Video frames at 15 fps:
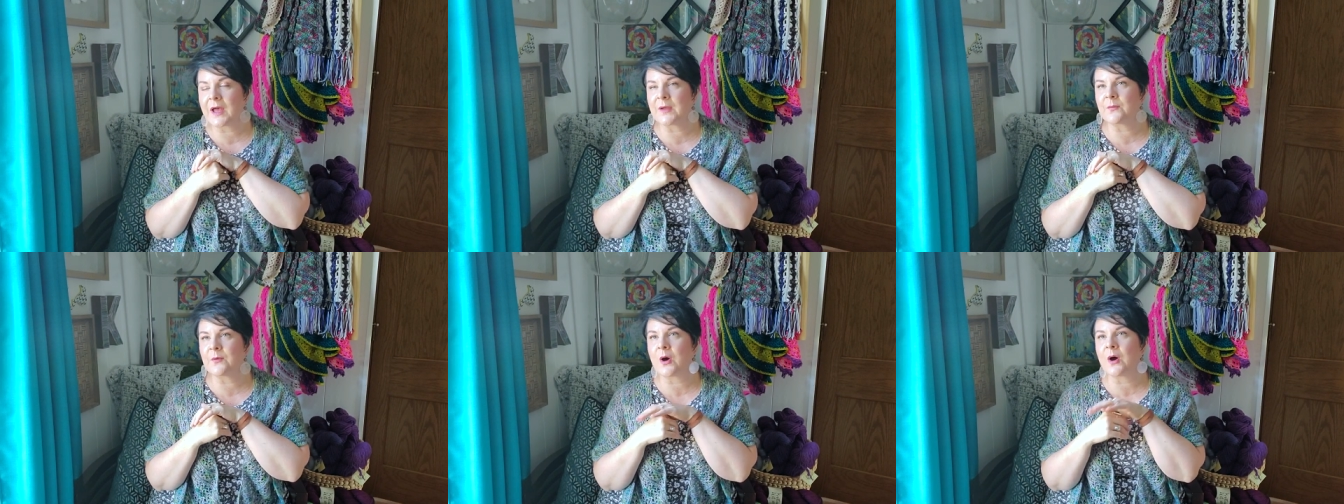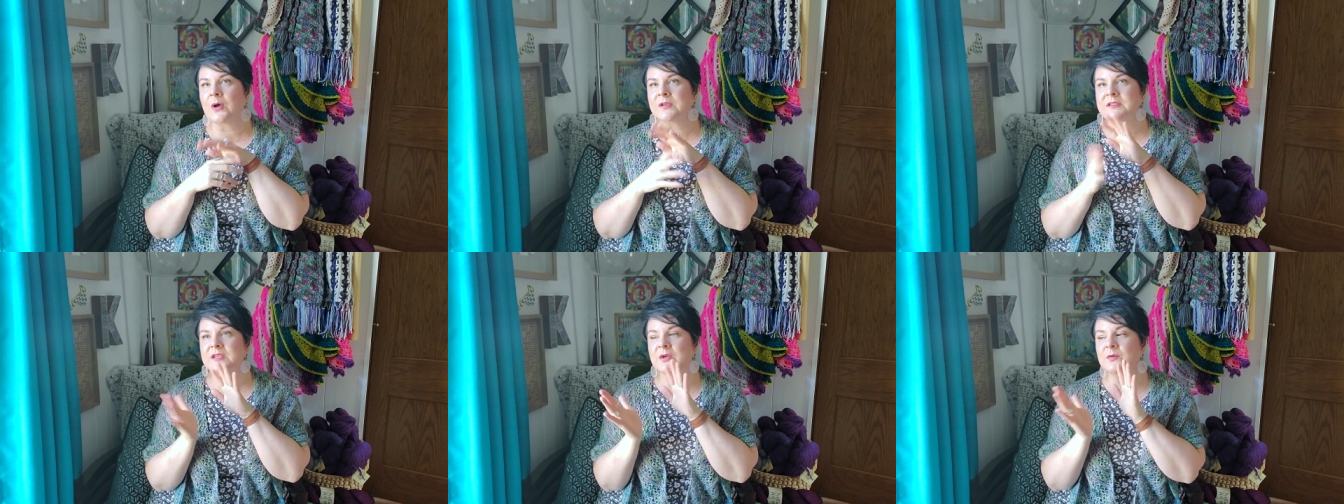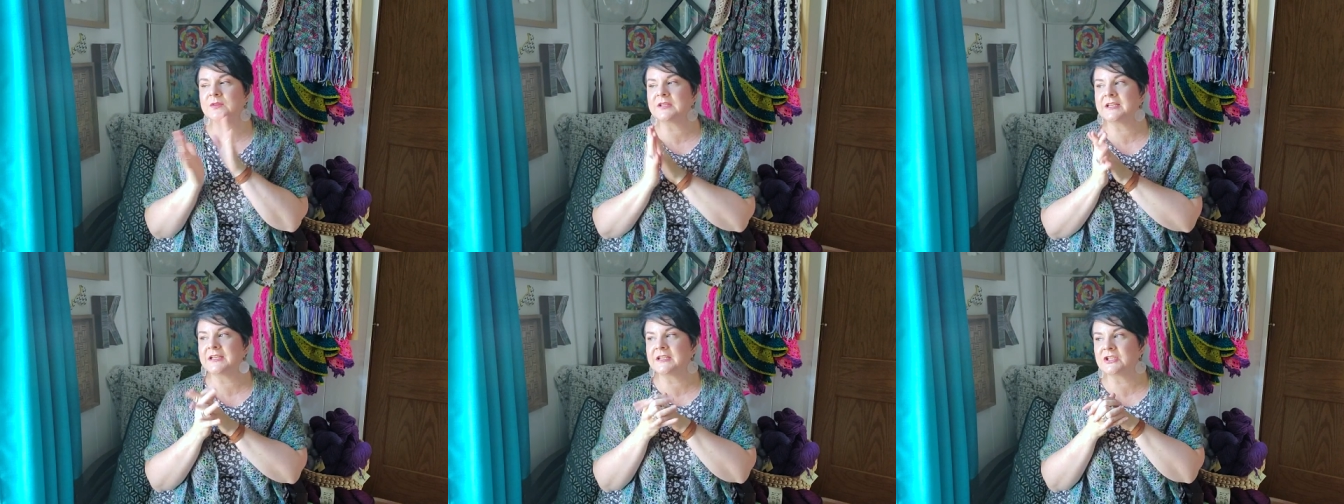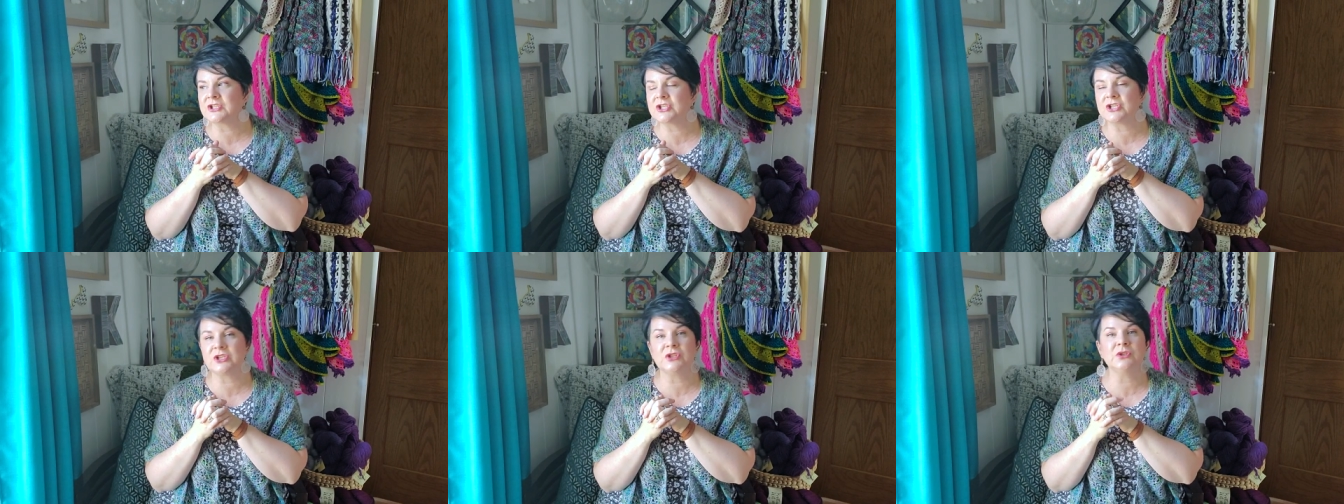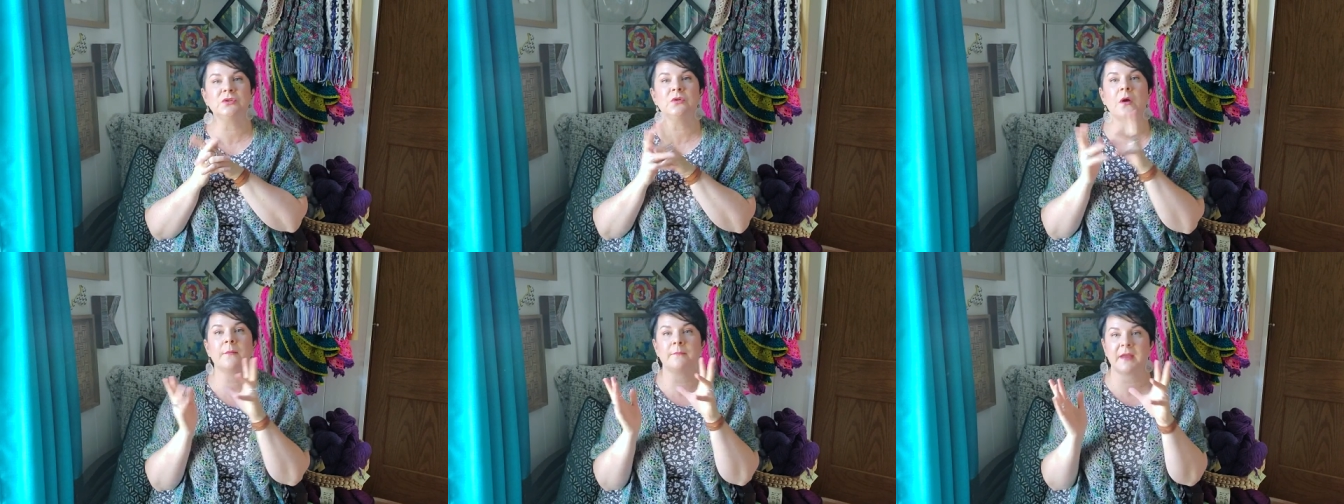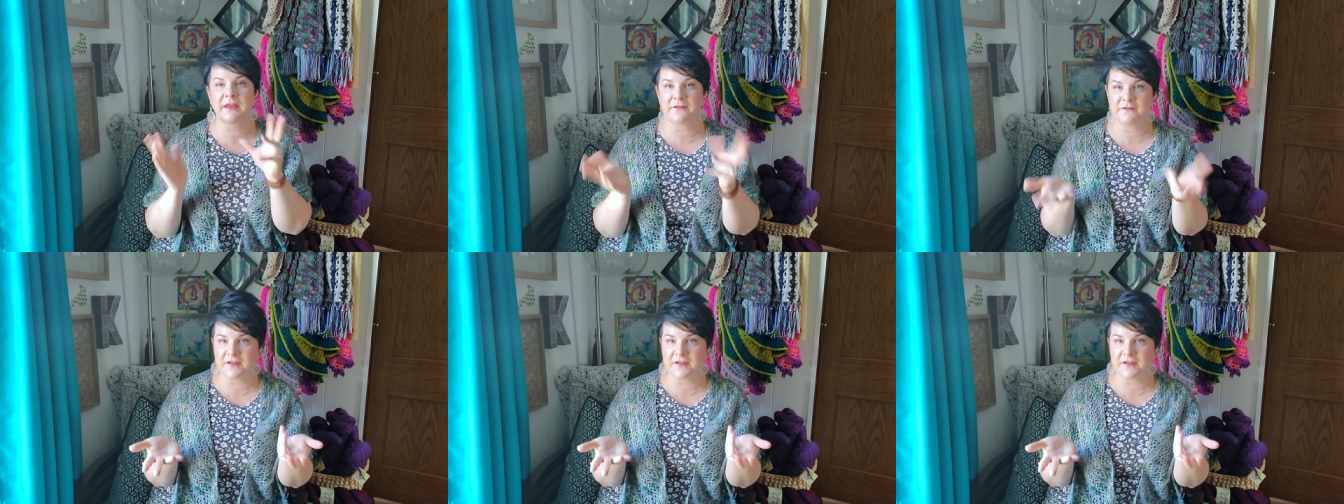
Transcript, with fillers: I will also link to my